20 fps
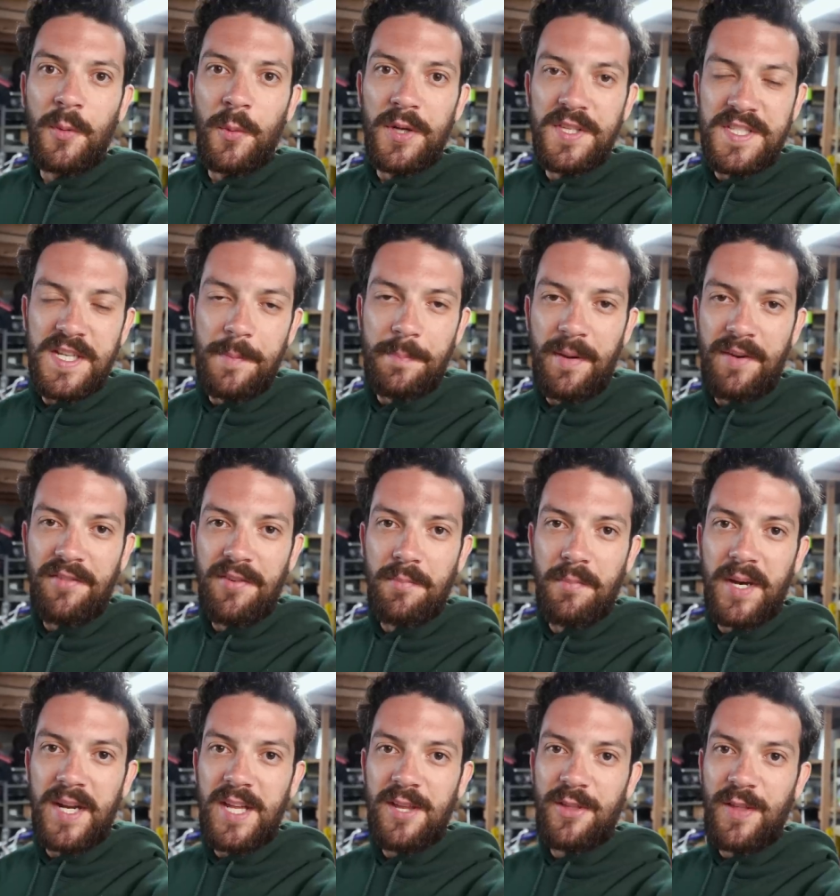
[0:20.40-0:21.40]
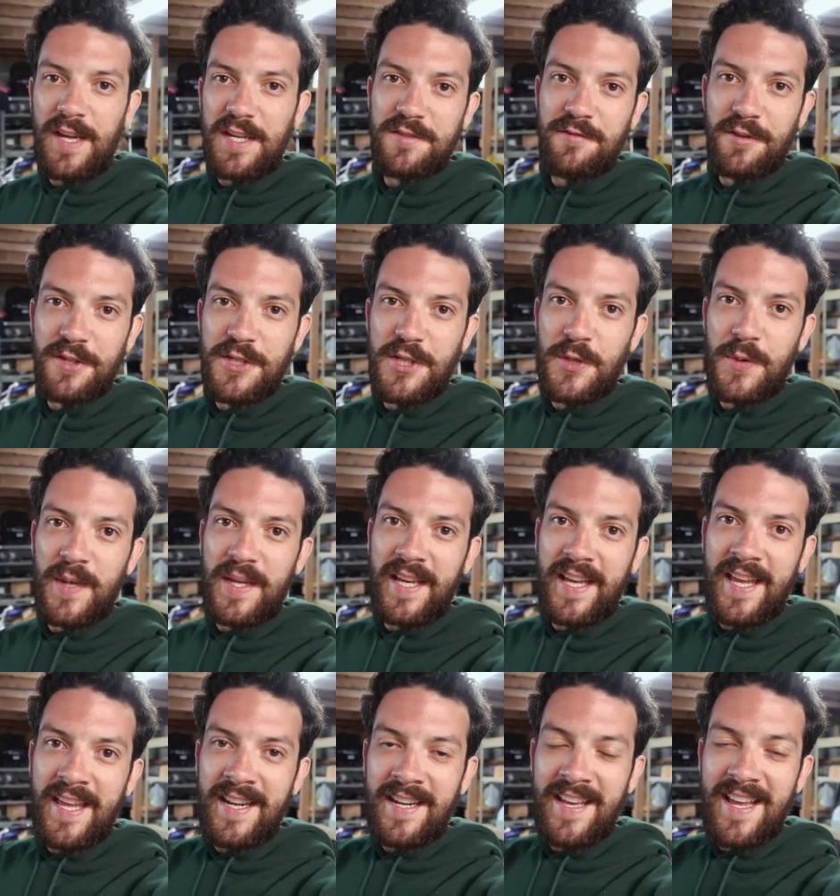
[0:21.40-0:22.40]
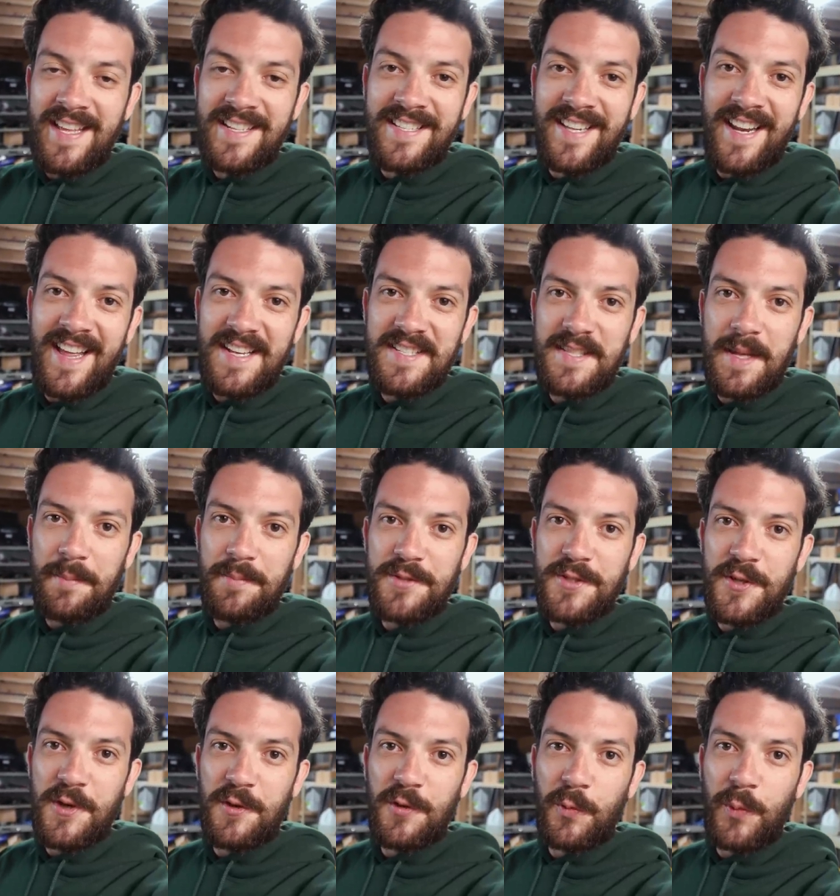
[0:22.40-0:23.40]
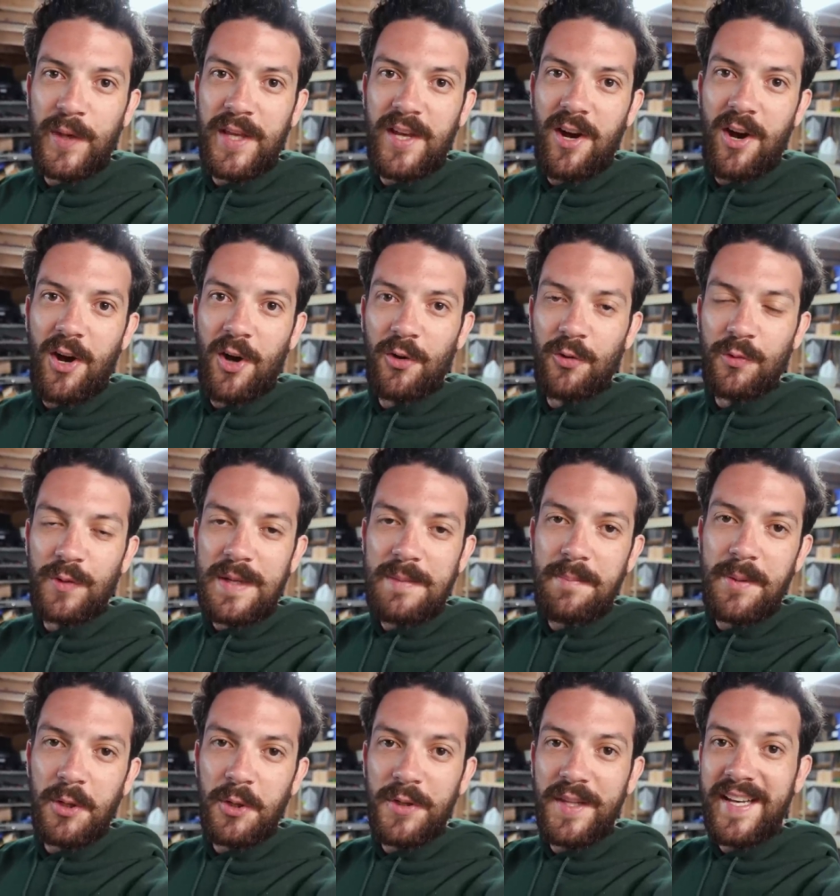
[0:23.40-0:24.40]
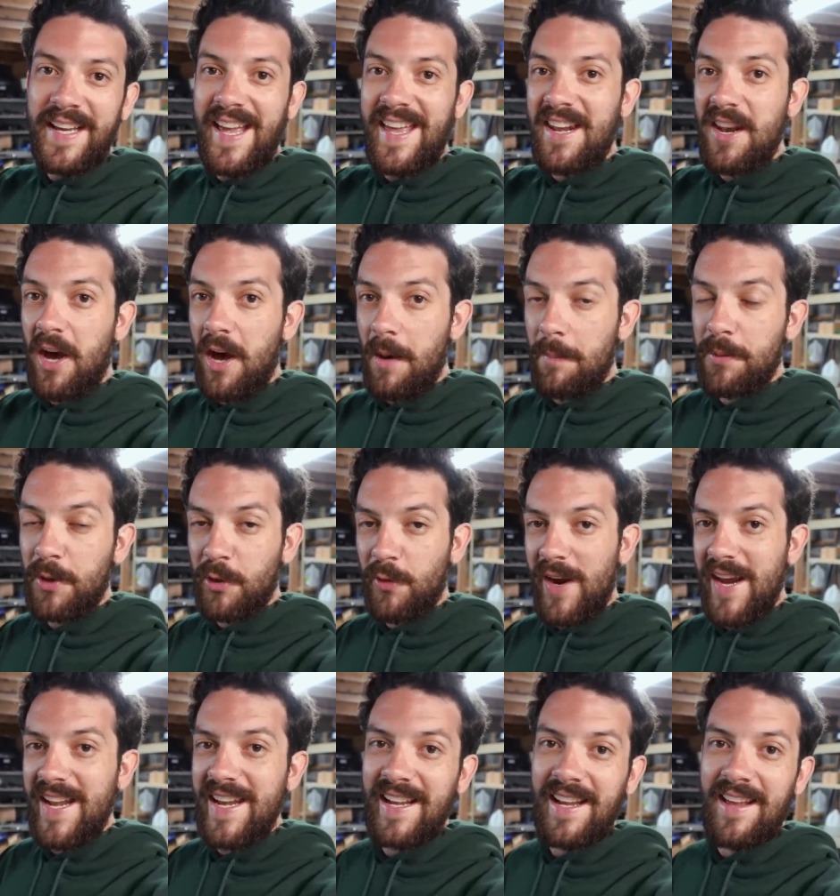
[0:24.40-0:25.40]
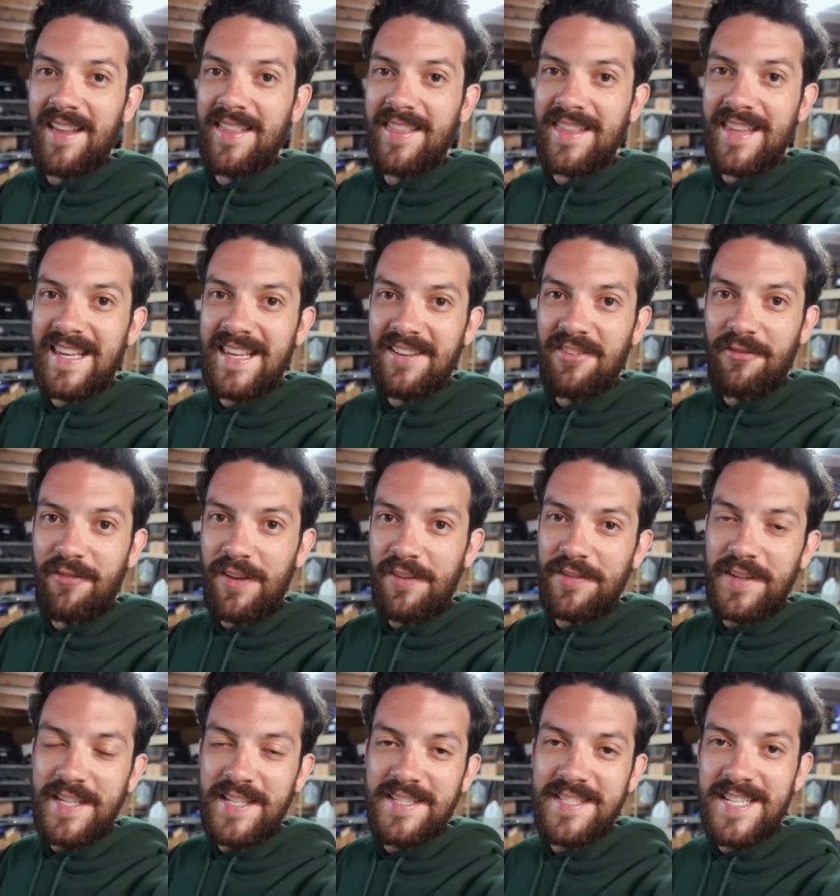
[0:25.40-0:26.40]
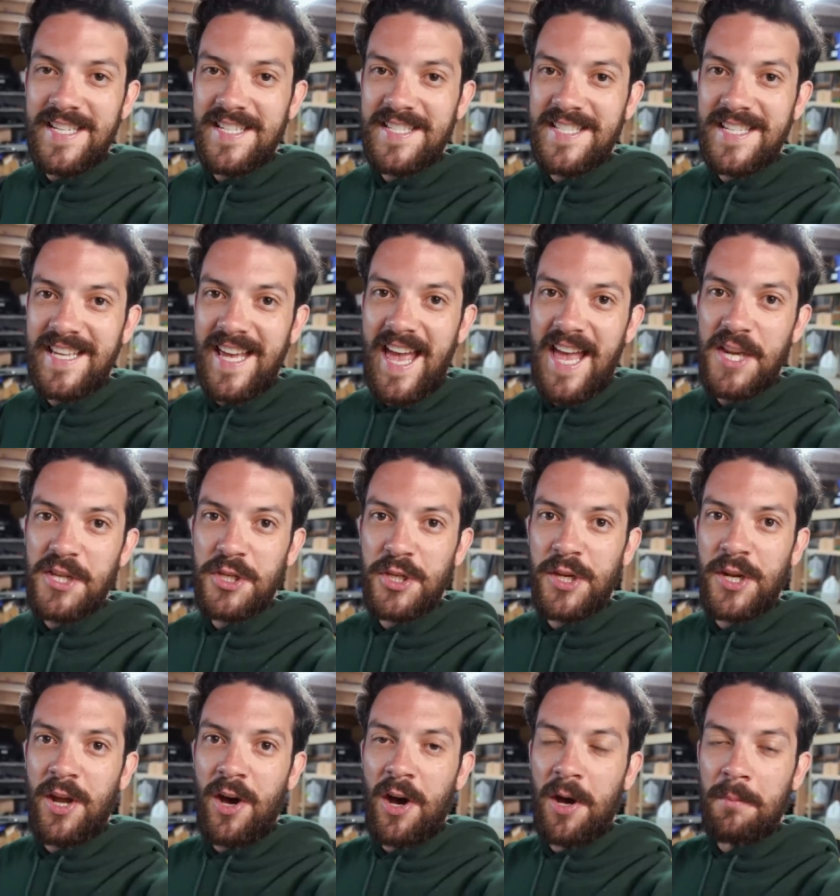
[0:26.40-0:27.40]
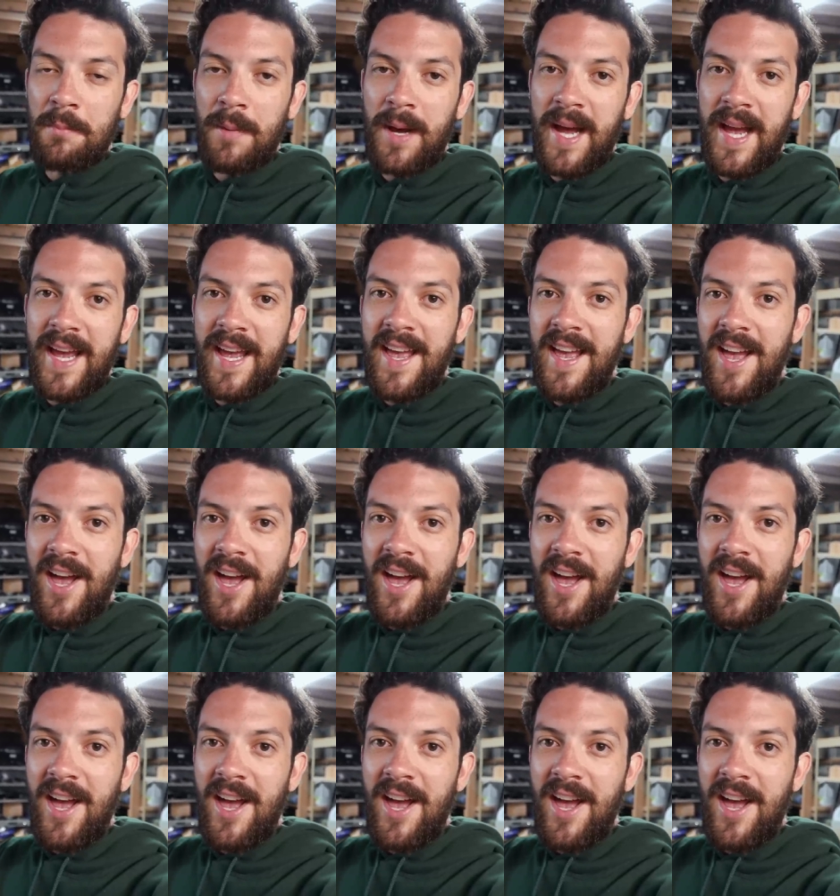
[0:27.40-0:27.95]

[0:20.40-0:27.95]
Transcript: What's up, everybody? Thanks for tuning in. In today's episode, we are rebuilding and upgrading the 50cc engine on my